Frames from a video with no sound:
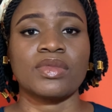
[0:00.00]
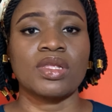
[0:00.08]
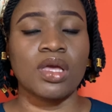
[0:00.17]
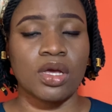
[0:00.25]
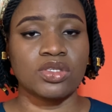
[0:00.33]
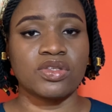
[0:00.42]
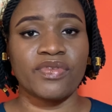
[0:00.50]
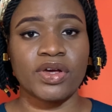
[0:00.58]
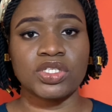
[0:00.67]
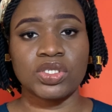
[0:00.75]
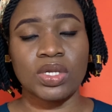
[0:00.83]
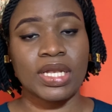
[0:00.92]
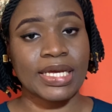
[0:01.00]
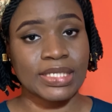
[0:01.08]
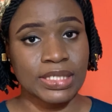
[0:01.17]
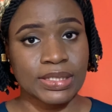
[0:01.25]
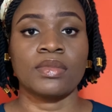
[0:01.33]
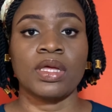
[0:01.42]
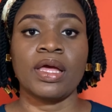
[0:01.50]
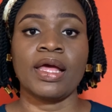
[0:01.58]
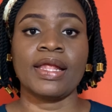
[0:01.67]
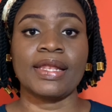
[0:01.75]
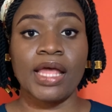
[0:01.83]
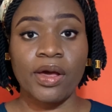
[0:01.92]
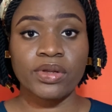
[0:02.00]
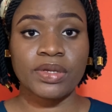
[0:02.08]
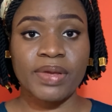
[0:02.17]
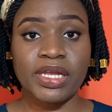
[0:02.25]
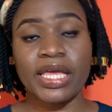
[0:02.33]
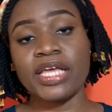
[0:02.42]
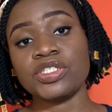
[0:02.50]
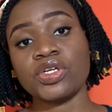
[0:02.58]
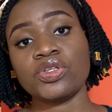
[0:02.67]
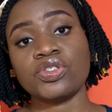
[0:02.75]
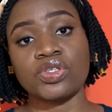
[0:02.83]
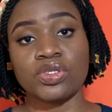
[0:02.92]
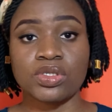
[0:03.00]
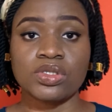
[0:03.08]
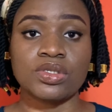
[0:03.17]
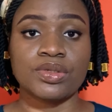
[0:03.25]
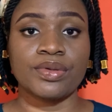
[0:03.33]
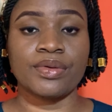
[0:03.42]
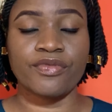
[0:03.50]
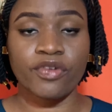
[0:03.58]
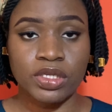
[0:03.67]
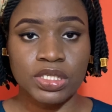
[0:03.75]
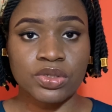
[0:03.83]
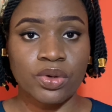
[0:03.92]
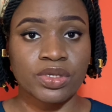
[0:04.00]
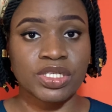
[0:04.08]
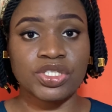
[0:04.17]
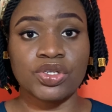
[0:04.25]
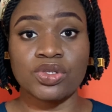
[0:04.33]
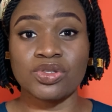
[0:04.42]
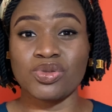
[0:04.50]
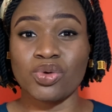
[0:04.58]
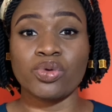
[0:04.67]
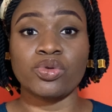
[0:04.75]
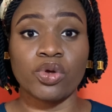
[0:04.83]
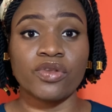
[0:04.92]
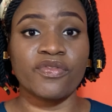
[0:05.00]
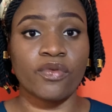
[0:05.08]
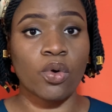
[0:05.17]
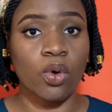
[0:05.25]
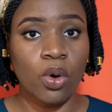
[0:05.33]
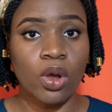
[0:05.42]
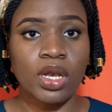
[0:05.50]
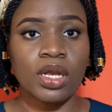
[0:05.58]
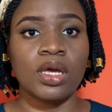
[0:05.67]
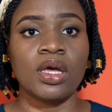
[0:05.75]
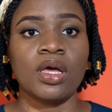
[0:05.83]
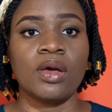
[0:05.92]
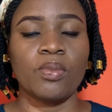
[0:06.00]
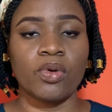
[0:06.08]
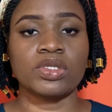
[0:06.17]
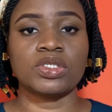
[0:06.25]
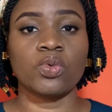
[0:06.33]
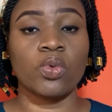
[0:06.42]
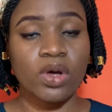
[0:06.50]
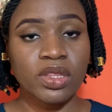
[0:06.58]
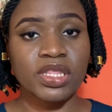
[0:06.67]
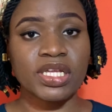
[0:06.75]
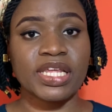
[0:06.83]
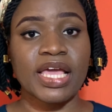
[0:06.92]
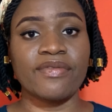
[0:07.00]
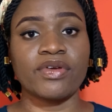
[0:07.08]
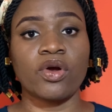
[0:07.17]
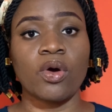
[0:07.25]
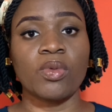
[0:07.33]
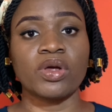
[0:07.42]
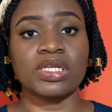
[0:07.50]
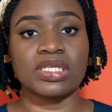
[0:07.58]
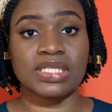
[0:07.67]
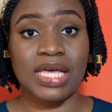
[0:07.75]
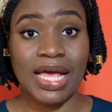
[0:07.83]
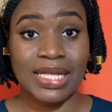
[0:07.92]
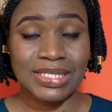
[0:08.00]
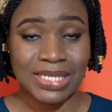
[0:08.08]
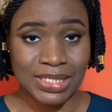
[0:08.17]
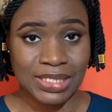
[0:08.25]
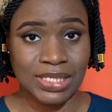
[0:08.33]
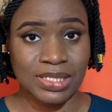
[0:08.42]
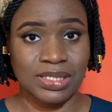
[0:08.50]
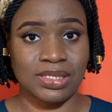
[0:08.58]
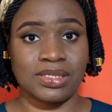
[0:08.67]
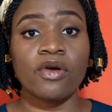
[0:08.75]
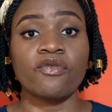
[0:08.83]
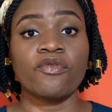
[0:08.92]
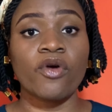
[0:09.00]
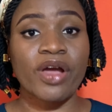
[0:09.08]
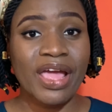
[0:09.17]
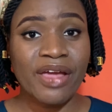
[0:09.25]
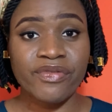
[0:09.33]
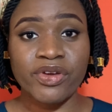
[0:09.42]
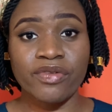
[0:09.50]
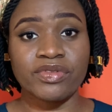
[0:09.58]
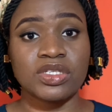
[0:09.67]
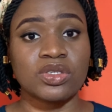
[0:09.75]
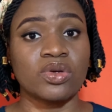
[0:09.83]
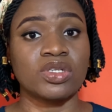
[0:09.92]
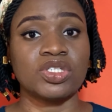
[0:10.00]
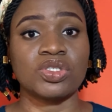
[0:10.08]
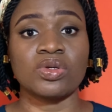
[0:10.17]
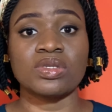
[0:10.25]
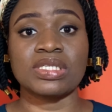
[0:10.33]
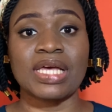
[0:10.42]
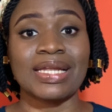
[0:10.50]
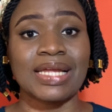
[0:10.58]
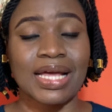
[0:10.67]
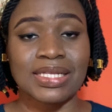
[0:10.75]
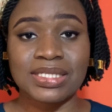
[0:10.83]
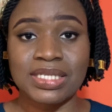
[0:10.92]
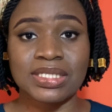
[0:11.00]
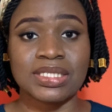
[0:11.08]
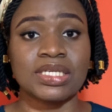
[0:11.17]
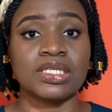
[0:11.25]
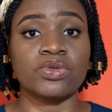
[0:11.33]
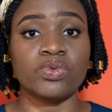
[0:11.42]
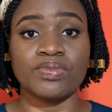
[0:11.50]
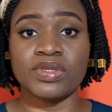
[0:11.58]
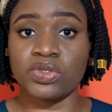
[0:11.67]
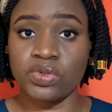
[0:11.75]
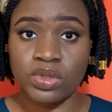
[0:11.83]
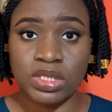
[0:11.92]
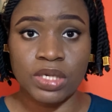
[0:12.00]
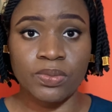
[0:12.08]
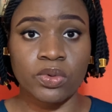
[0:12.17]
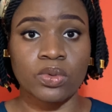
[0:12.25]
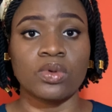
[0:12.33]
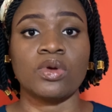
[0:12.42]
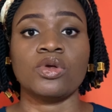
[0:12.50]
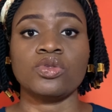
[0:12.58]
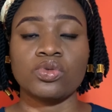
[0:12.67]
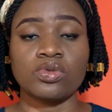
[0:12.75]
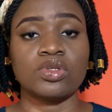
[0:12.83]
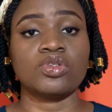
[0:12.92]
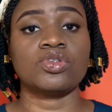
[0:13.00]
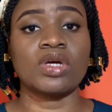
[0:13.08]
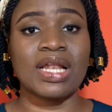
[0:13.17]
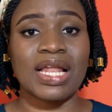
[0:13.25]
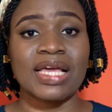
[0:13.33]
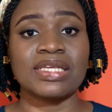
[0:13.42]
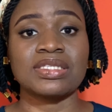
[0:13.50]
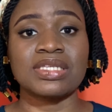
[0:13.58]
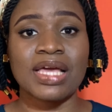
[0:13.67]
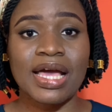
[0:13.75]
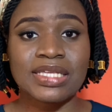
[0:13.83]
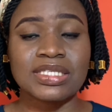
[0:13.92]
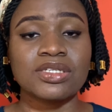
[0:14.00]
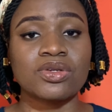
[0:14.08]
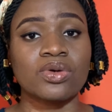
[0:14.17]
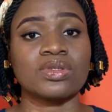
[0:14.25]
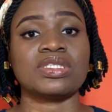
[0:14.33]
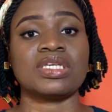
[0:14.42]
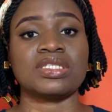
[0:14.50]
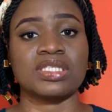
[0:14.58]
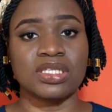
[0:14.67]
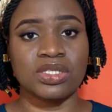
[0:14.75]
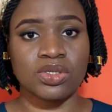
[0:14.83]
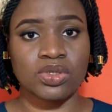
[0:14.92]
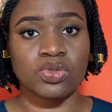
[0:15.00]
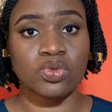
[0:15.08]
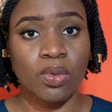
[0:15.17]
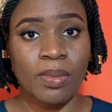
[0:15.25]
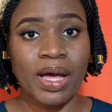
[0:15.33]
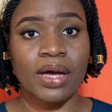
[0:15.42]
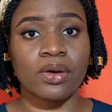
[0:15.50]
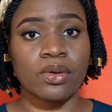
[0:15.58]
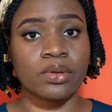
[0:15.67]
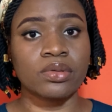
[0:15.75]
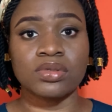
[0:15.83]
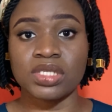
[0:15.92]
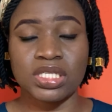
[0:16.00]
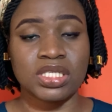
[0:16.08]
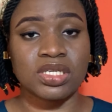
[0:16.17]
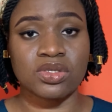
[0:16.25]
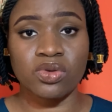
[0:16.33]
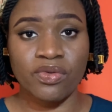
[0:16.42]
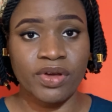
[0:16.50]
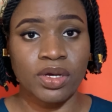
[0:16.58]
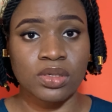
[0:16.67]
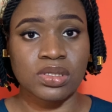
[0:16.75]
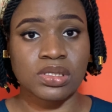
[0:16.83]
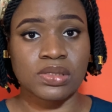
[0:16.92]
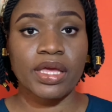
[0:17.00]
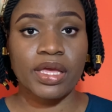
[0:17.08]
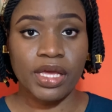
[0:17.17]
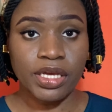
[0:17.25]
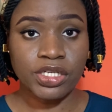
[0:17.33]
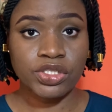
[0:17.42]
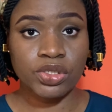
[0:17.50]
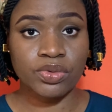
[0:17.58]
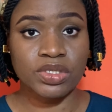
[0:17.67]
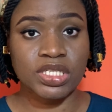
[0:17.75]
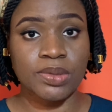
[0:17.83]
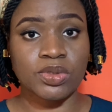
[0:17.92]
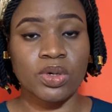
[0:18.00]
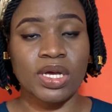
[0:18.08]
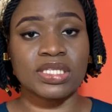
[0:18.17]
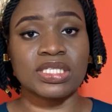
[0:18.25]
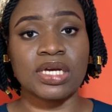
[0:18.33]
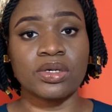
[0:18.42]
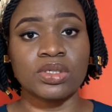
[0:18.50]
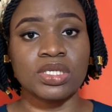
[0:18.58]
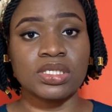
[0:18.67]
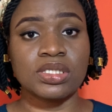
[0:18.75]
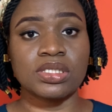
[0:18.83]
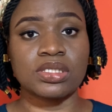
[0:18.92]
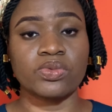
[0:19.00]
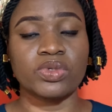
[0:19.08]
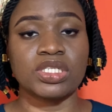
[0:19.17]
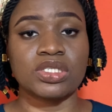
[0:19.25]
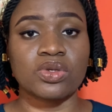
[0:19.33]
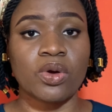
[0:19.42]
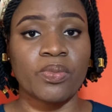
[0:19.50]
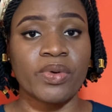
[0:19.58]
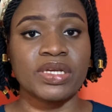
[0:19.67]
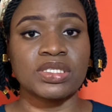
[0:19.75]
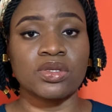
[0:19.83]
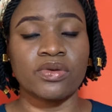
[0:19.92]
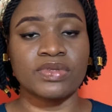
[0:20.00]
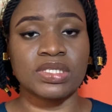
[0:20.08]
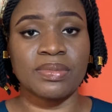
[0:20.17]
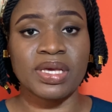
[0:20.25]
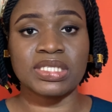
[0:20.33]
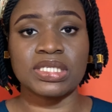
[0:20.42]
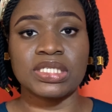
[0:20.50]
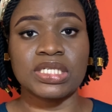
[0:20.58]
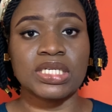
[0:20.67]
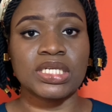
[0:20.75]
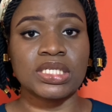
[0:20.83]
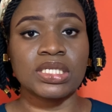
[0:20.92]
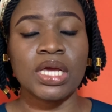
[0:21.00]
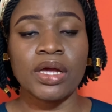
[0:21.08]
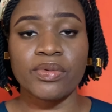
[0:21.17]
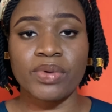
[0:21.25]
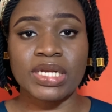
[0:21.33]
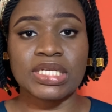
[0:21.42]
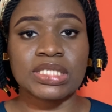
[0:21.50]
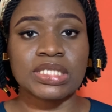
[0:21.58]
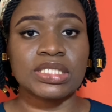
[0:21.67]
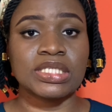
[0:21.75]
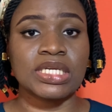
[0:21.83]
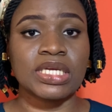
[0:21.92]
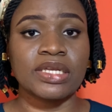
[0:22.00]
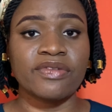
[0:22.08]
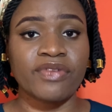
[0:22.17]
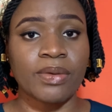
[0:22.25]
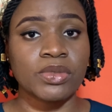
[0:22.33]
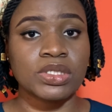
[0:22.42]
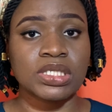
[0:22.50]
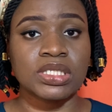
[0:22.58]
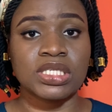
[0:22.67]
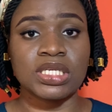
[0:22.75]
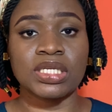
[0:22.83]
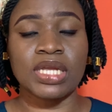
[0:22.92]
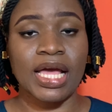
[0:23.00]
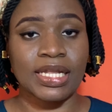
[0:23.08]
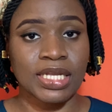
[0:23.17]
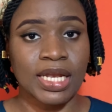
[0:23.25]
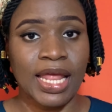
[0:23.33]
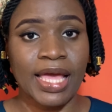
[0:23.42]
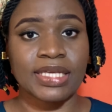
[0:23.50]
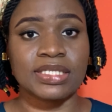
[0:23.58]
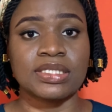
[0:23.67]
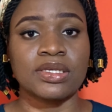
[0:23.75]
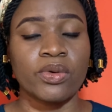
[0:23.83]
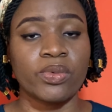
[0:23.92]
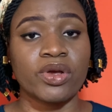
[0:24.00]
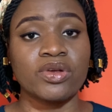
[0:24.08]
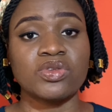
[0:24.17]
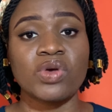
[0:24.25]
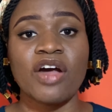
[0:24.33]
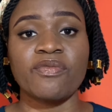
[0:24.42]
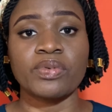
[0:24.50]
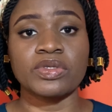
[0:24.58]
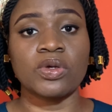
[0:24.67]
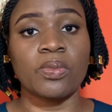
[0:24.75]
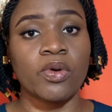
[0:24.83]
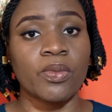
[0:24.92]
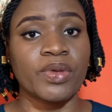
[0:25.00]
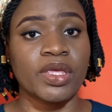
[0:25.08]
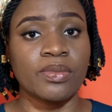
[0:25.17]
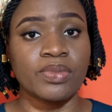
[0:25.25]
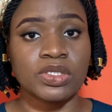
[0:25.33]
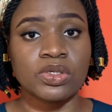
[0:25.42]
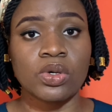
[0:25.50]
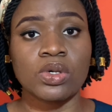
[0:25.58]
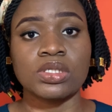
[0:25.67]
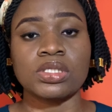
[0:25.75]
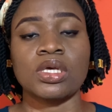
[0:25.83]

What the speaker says: esophageal lining. Now, the medications used for these conditions, though not for all, but one thing they have in common is antacids. For every of these conditions, an antacid will be suitable to neutralize the acid content in the stomach or in the esophagus. H2 receptor antagonists, which is comprising of cimetidine, ranitidine, famotidine, and the likes. We also have proton pump inhibitors,